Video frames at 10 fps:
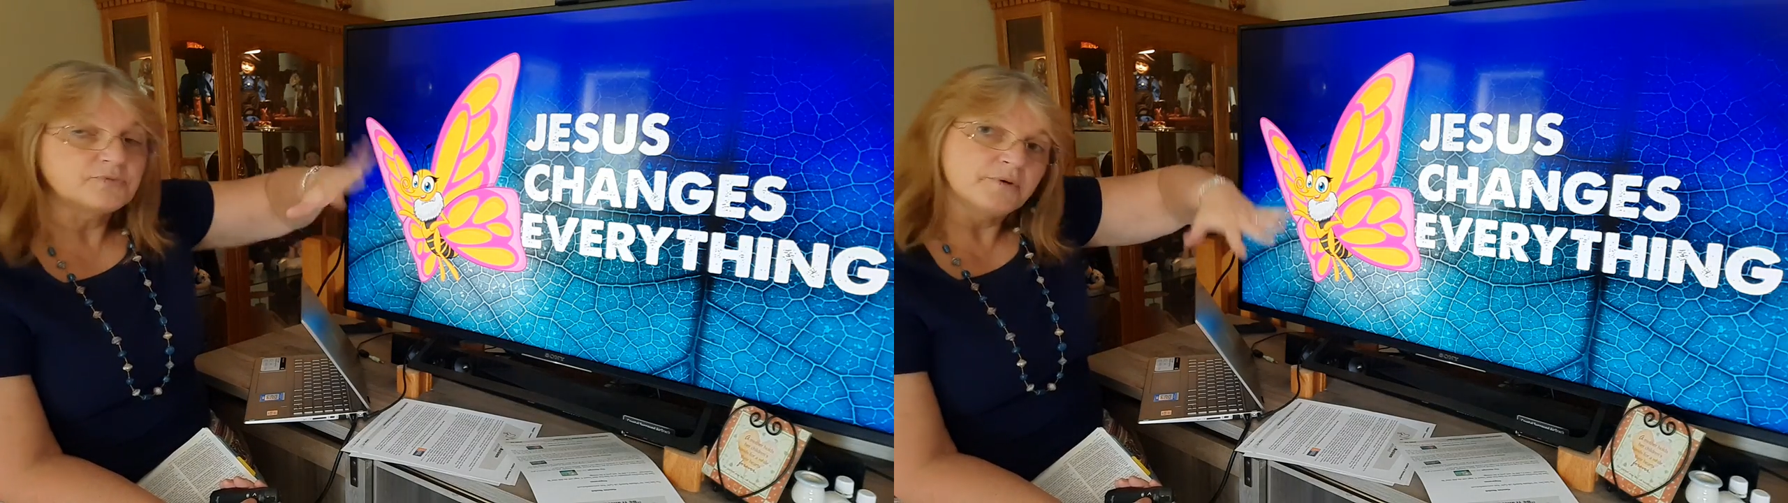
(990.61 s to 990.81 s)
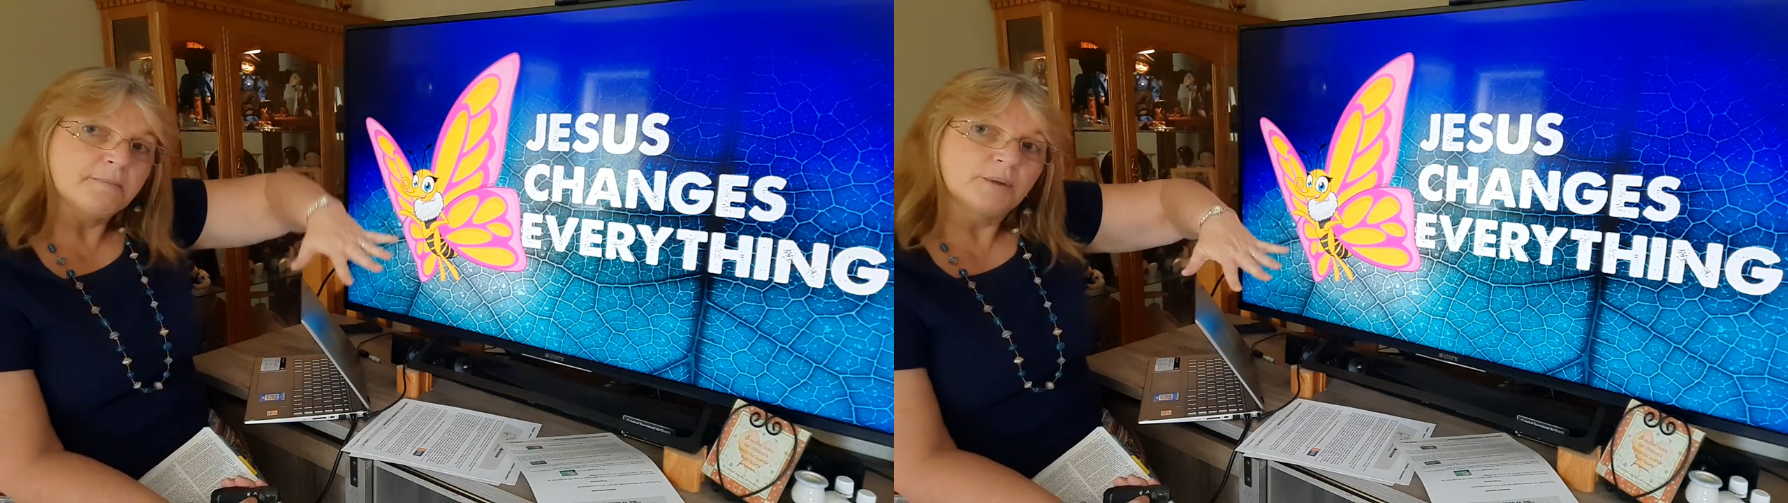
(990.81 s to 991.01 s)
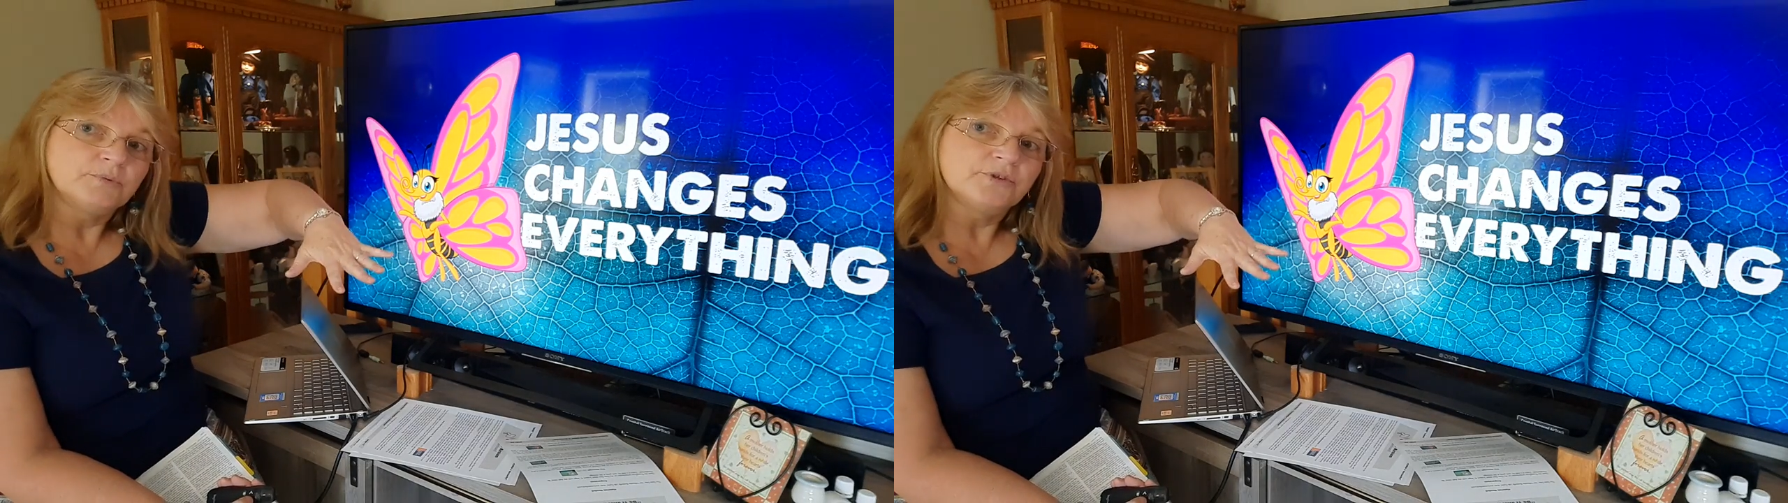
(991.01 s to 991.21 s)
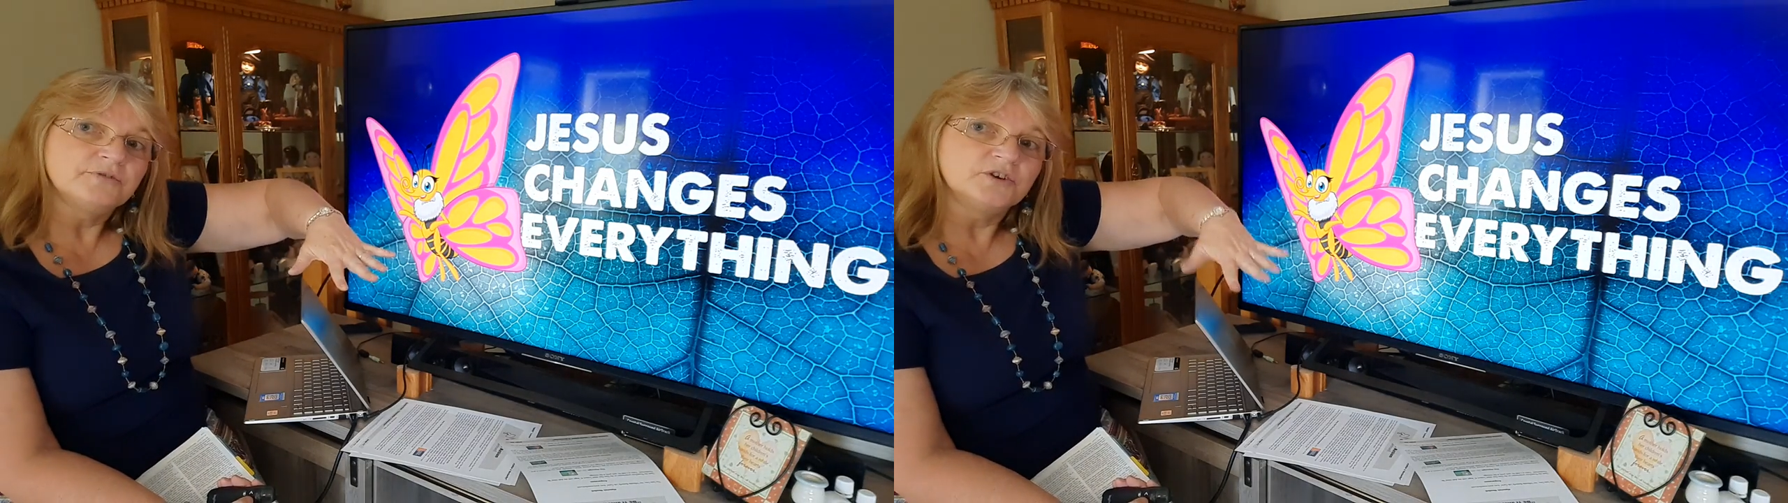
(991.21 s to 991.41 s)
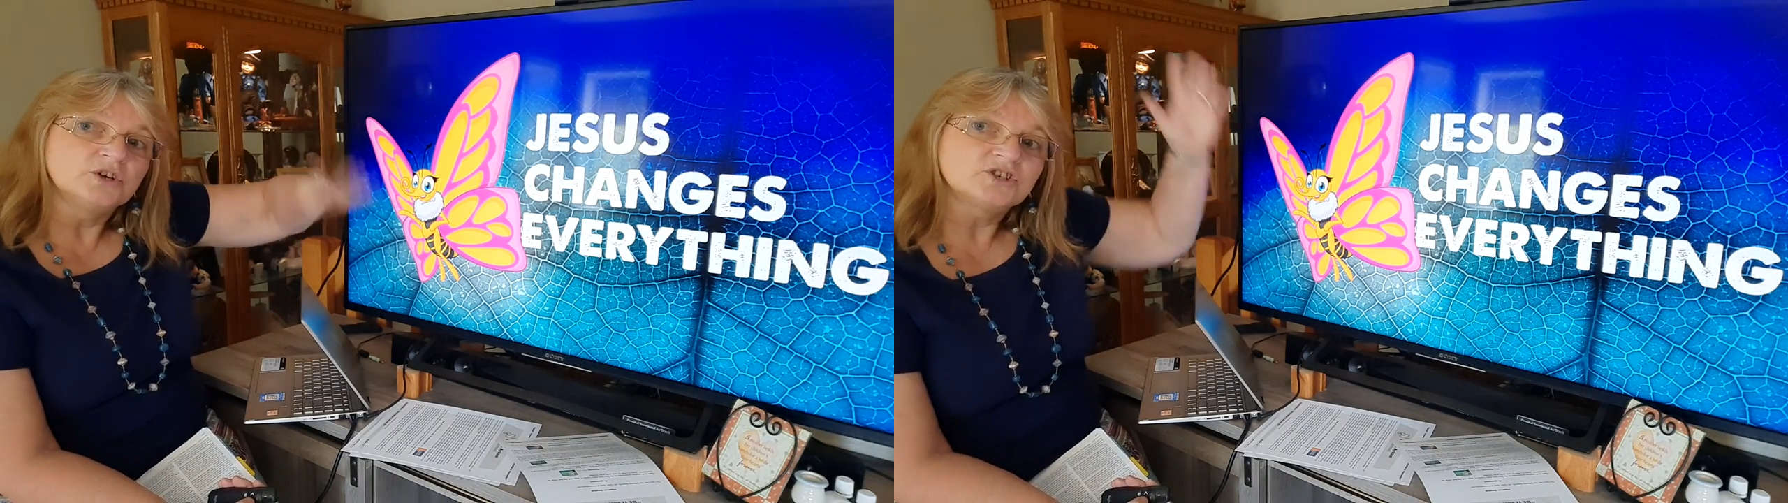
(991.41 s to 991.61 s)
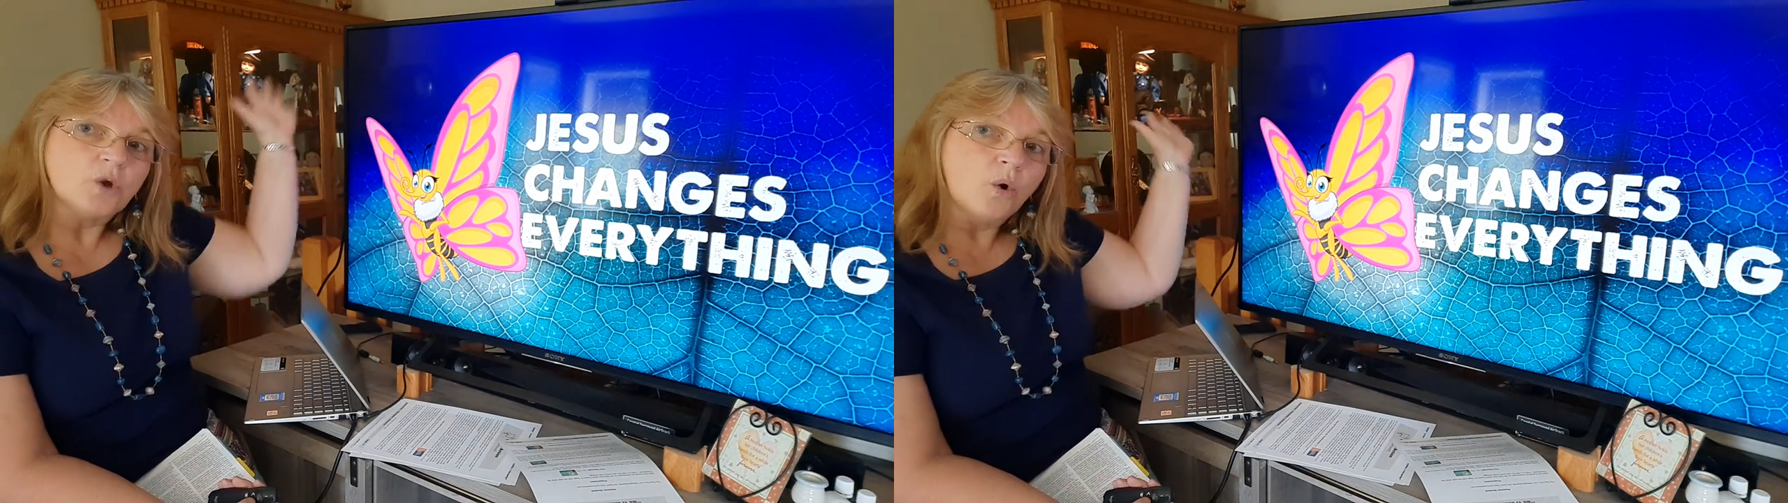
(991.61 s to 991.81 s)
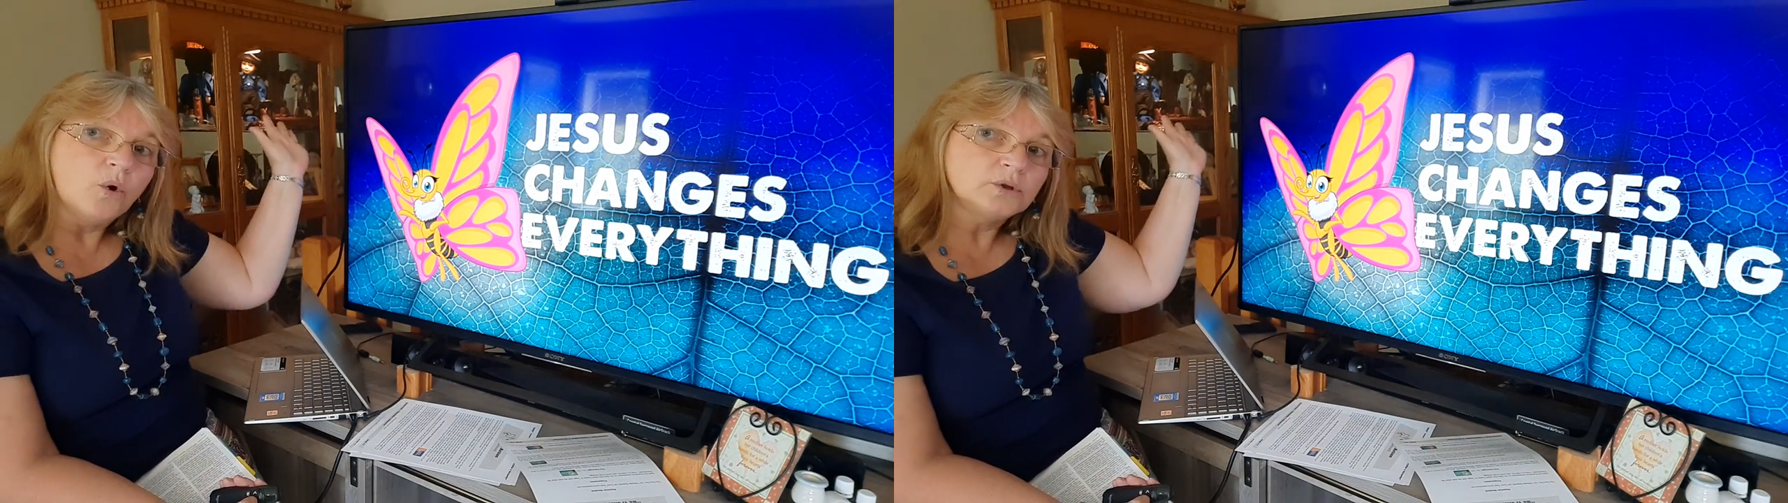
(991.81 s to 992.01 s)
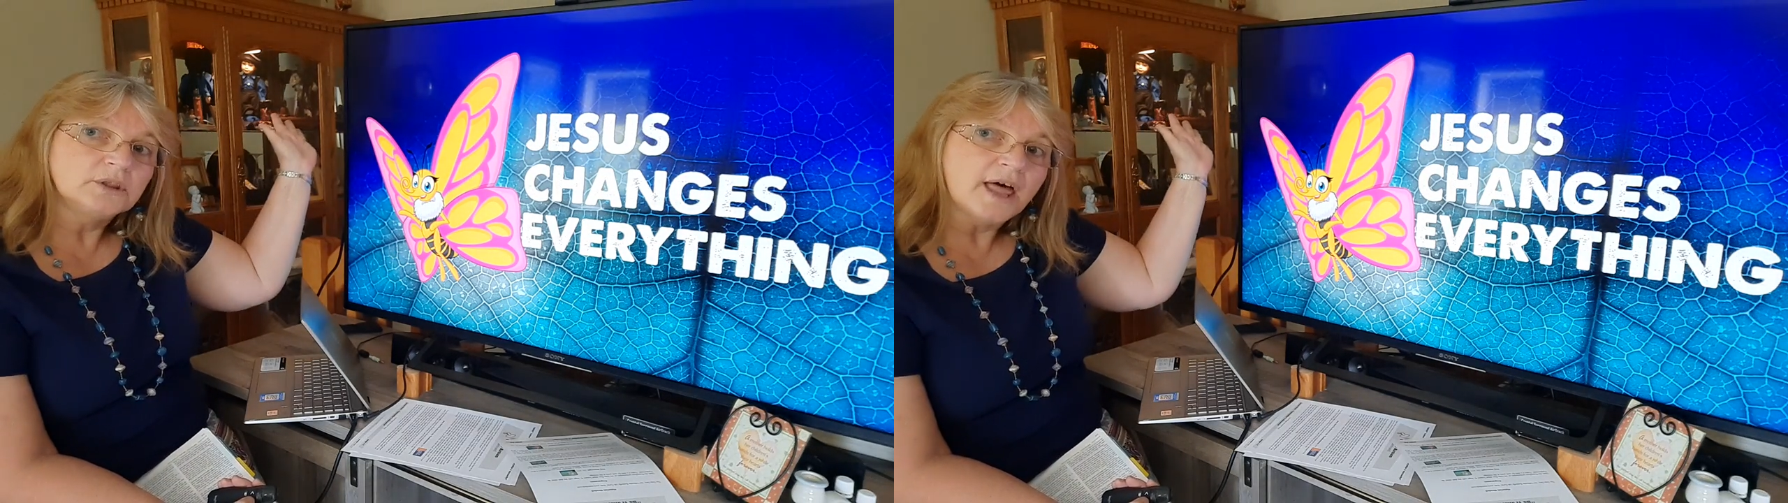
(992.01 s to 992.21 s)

Remember the verse, old